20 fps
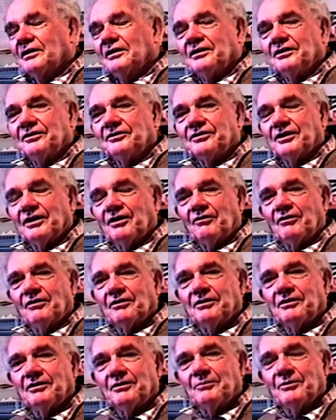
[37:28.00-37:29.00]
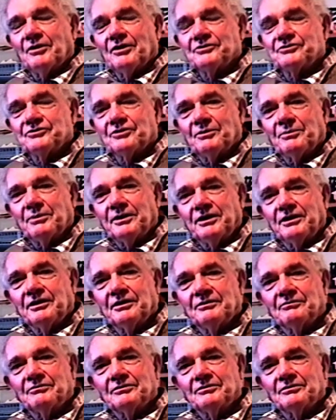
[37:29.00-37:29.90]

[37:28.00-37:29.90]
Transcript: in Tauranga, and my job here